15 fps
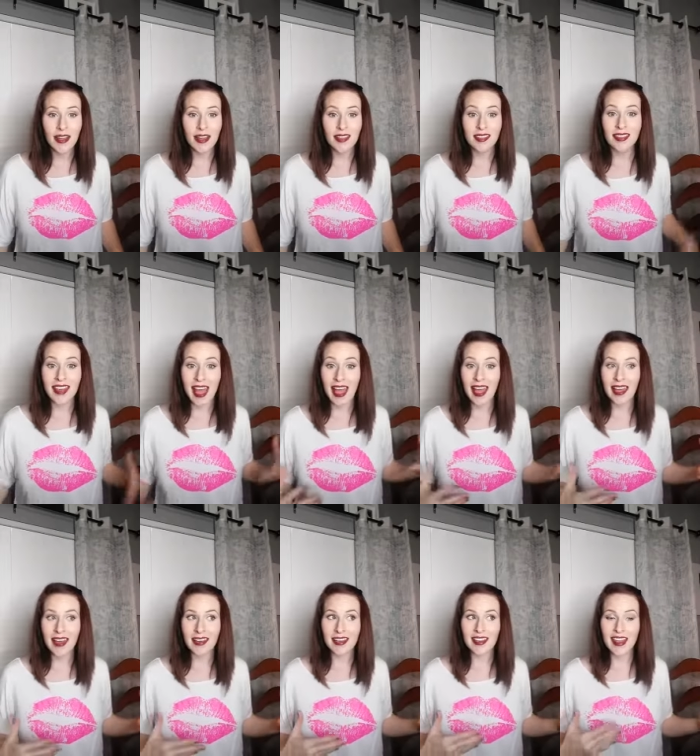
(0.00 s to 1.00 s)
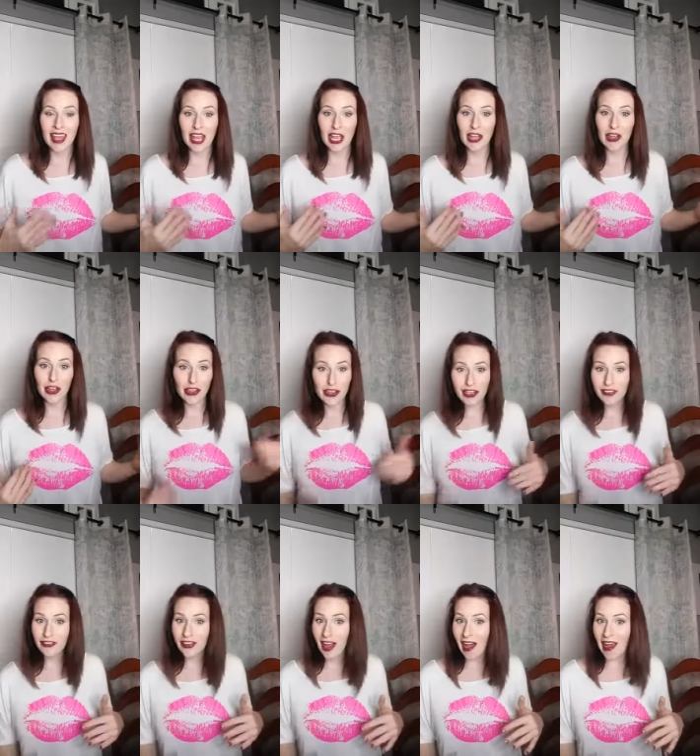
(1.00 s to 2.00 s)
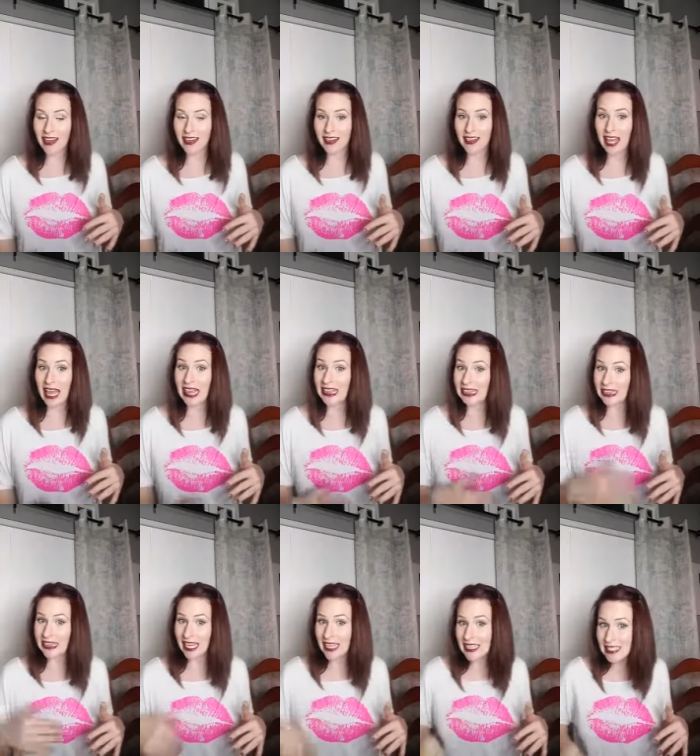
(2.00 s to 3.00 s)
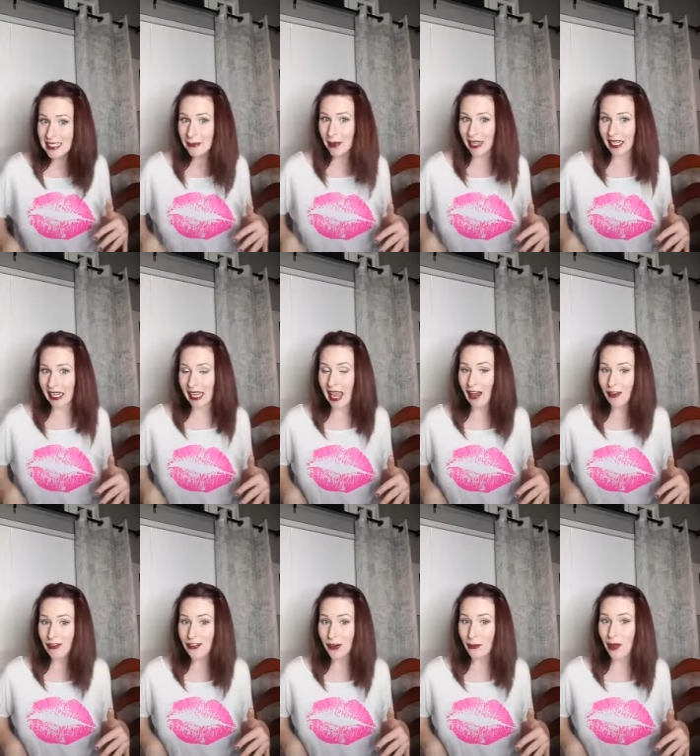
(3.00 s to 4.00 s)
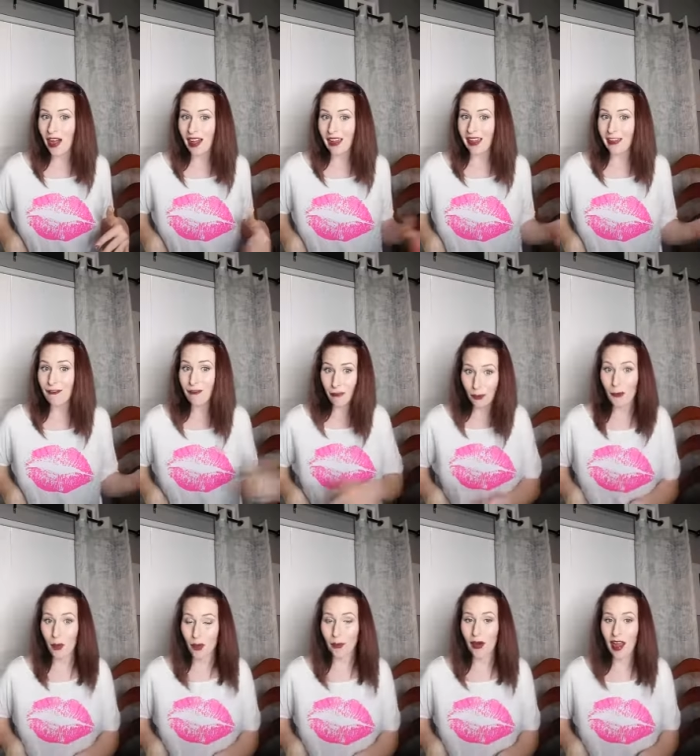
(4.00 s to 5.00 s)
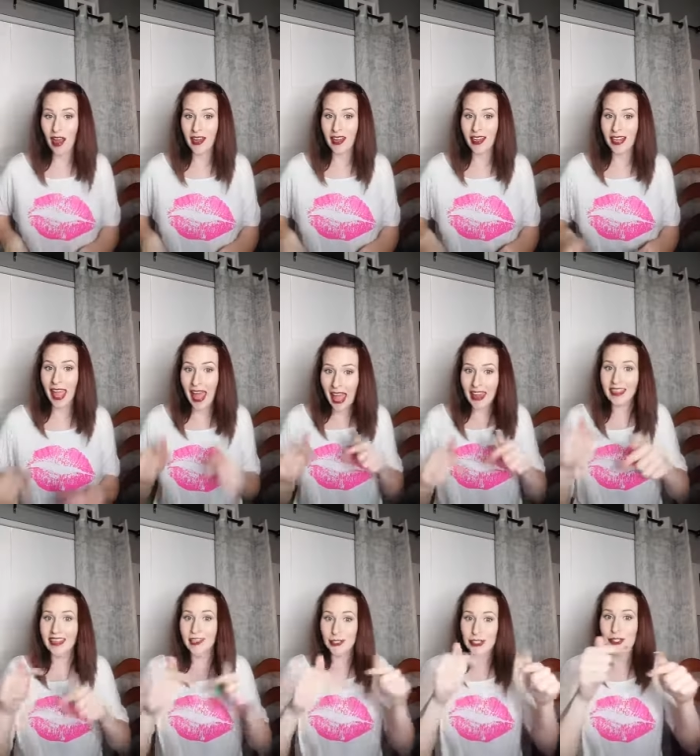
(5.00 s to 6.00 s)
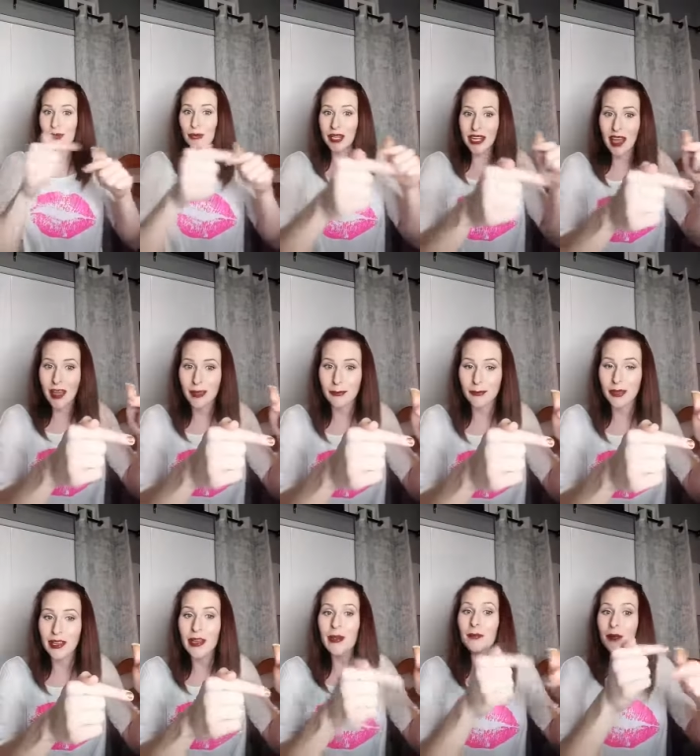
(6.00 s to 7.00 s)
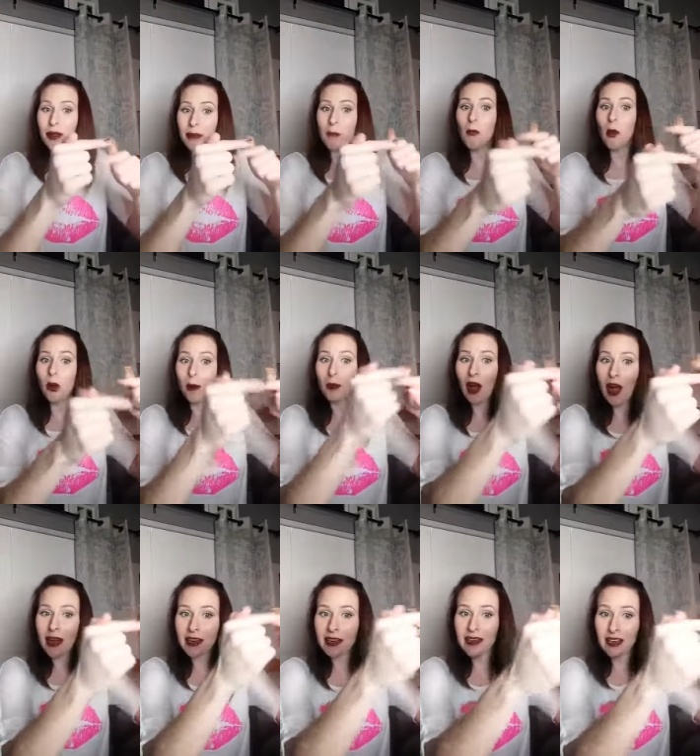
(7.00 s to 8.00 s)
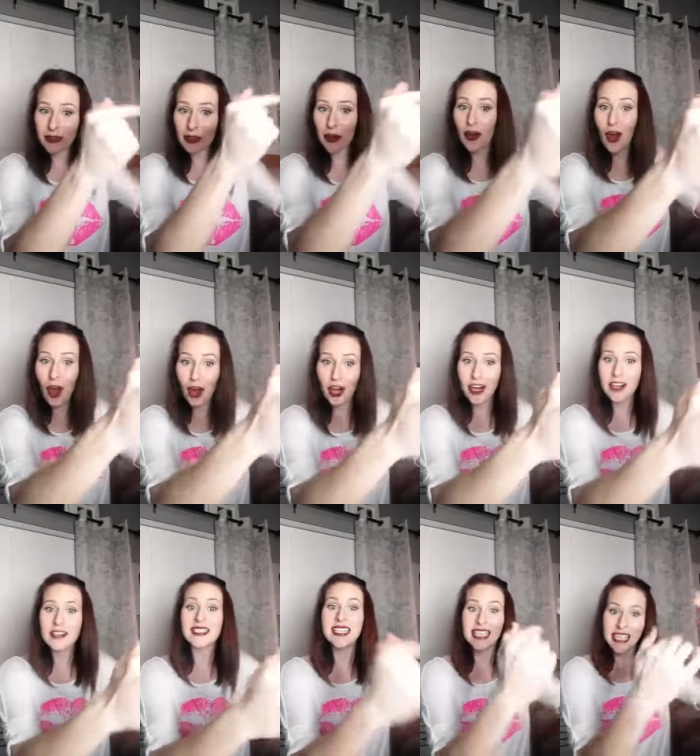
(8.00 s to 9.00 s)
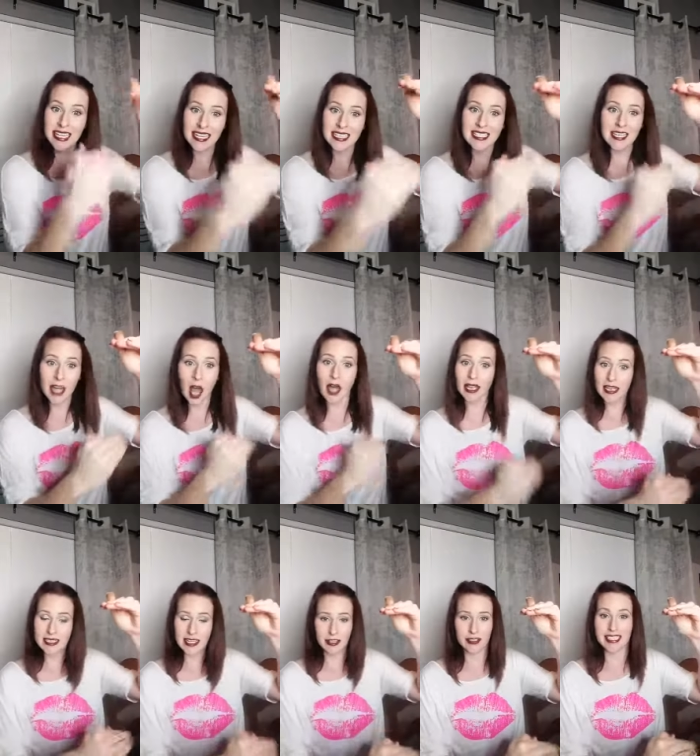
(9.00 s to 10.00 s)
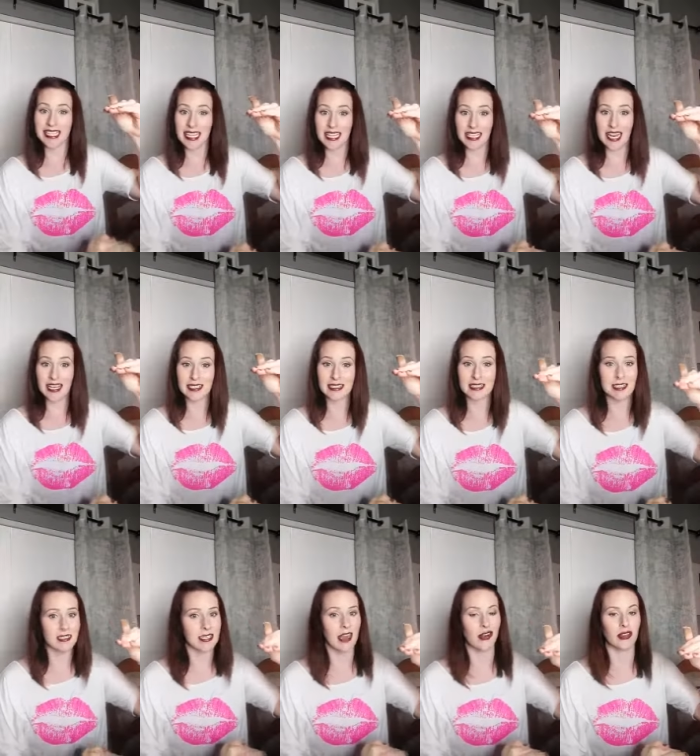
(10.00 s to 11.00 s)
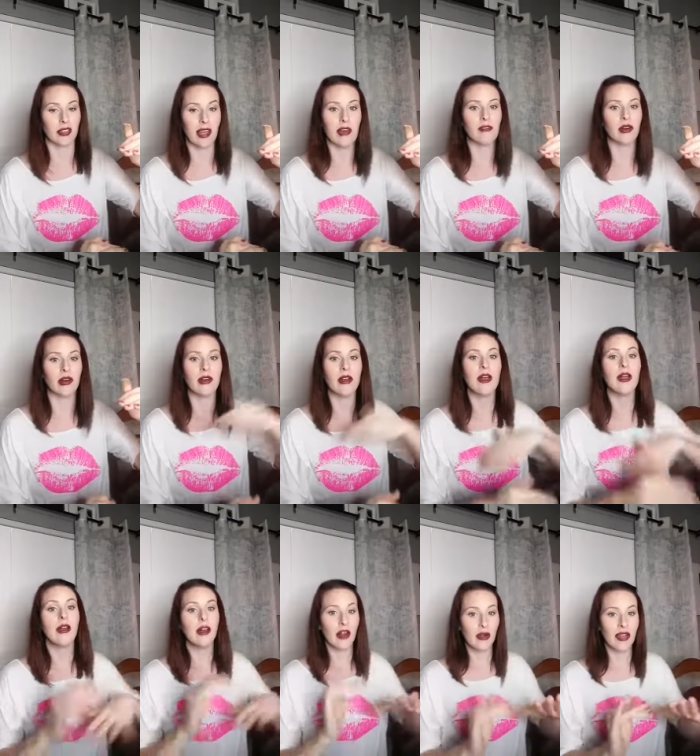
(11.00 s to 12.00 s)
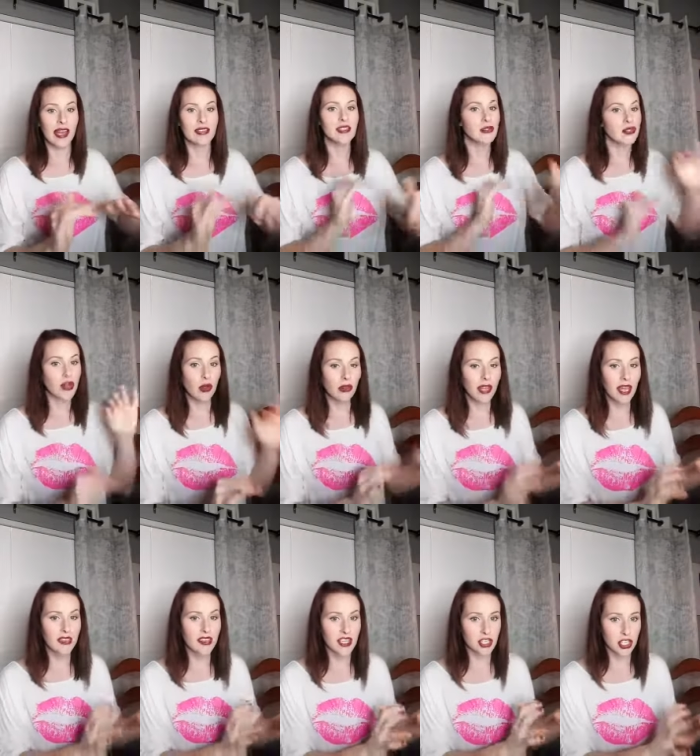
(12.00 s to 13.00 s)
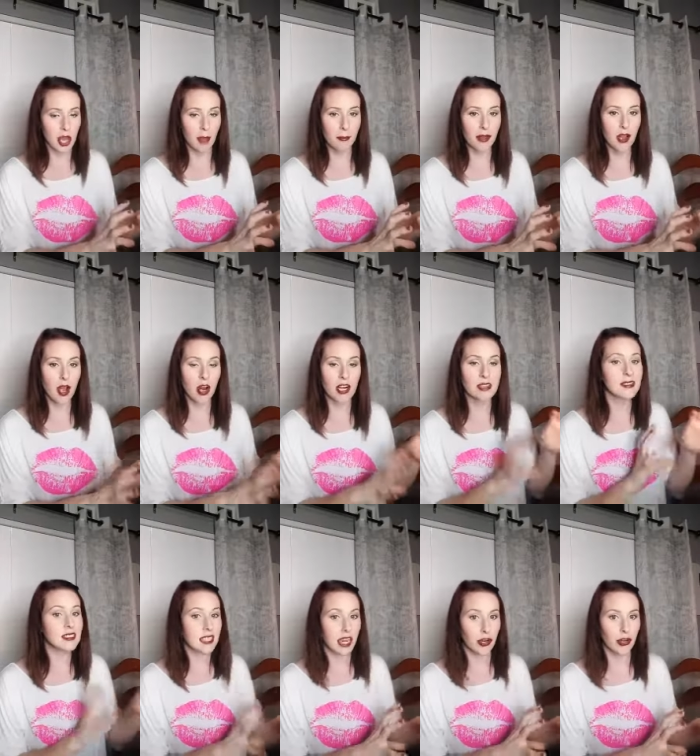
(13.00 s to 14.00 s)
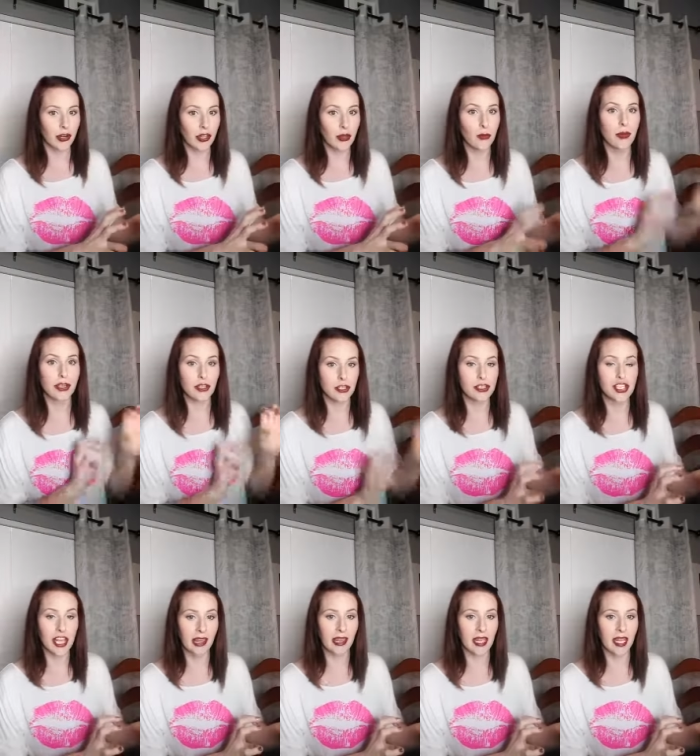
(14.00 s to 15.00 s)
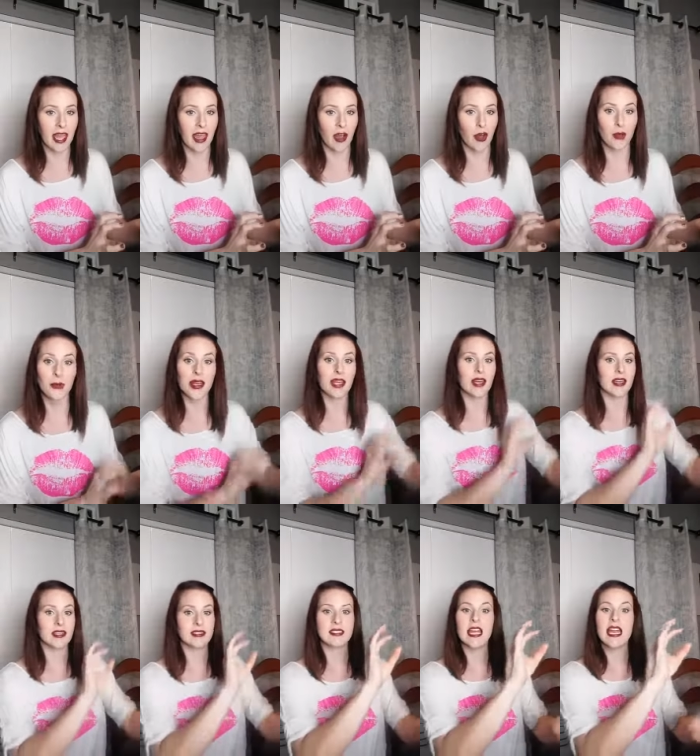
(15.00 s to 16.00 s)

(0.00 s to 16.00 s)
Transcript: that they could have gotten less money out of their pocket for more product had they just went up, put more product in their cart to get it to knock it down to the next discount level. Okay, so don't let that shopping cart scare you when you're checking out, because